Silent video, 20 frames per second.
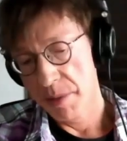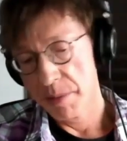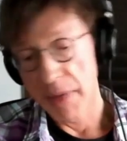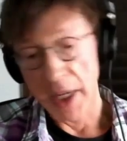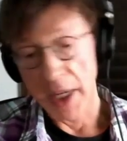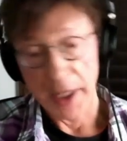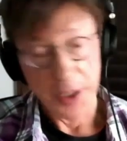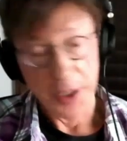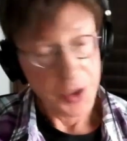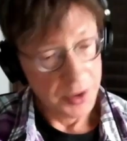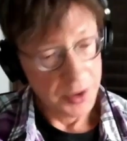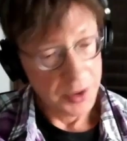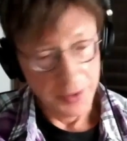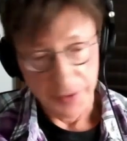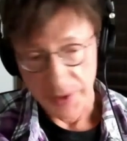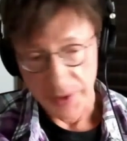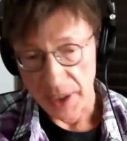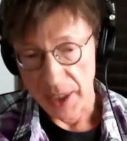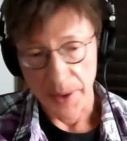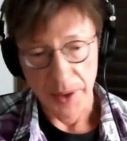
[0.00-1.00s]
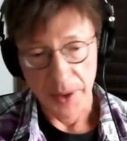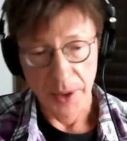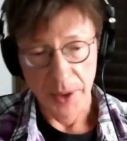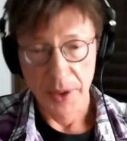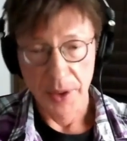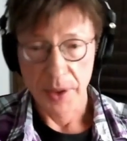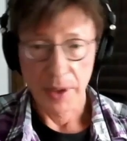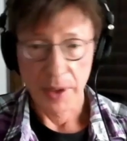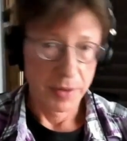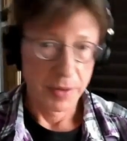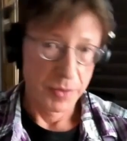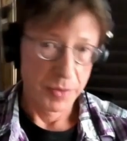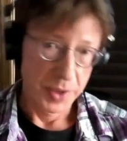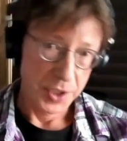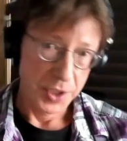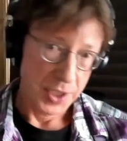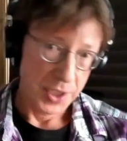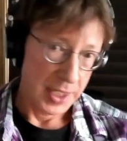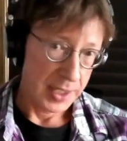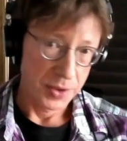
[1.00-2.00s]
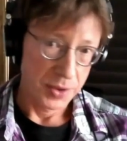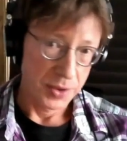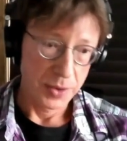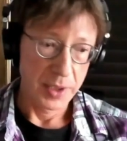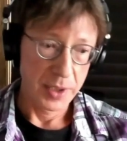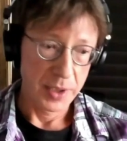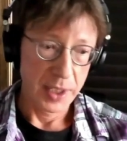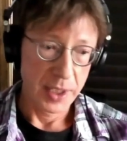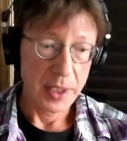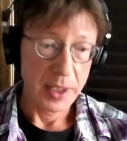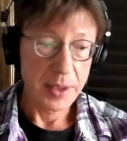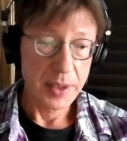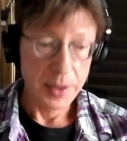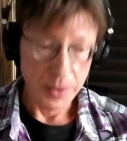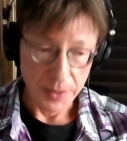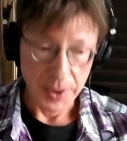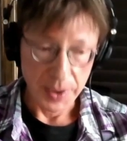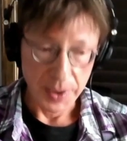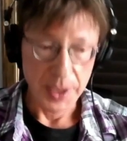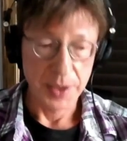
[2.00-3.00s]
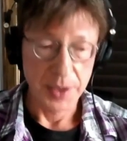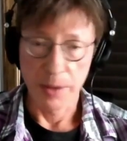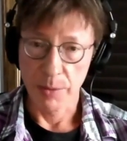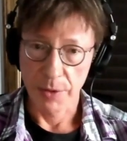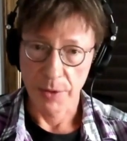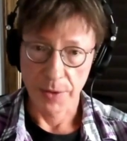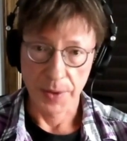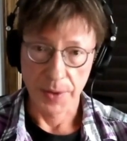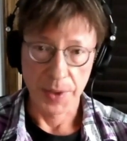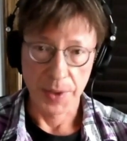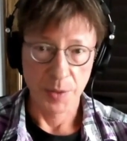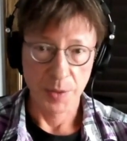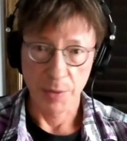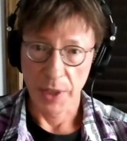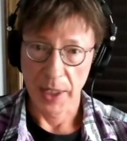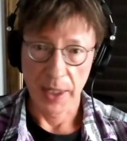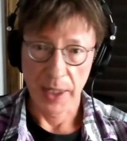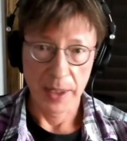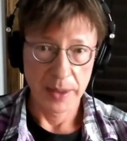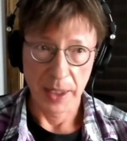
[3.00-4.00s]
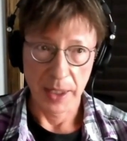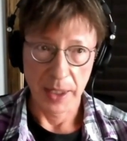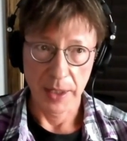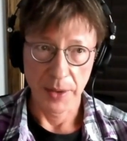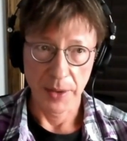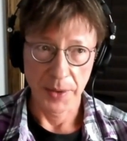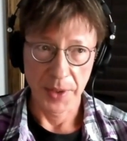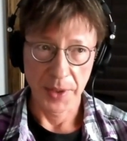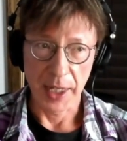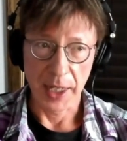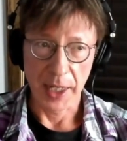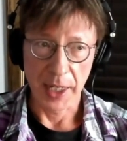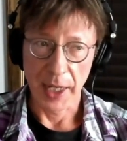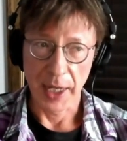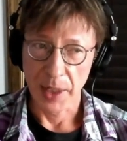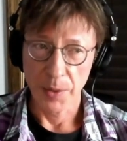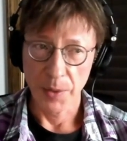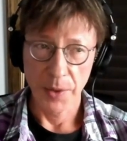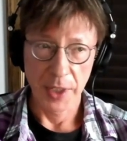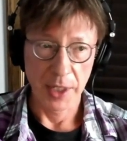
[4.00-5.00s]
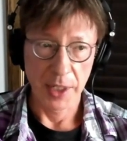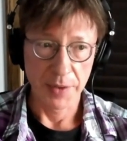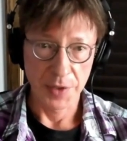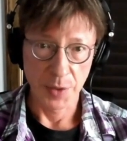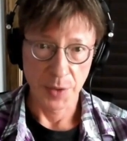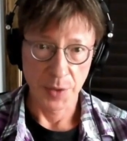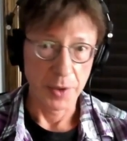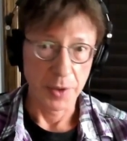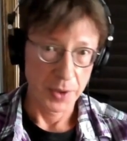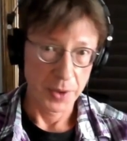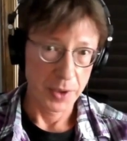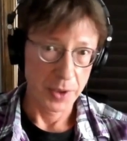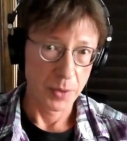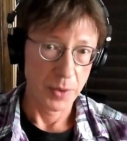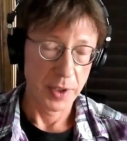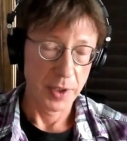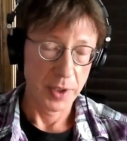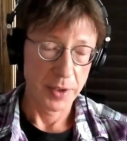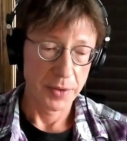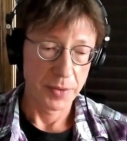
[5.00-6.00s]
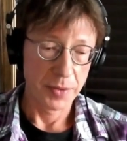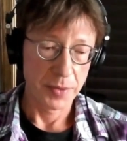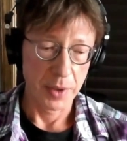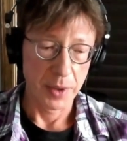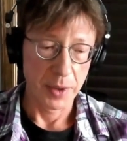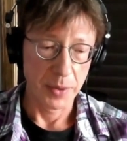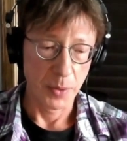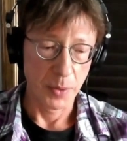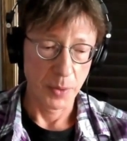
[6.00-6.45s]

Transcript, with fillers: manage to flatten the curve, which actually is a reasonable response. Mm-hmm. I don't mm-hmm. think anyone I've spoken with from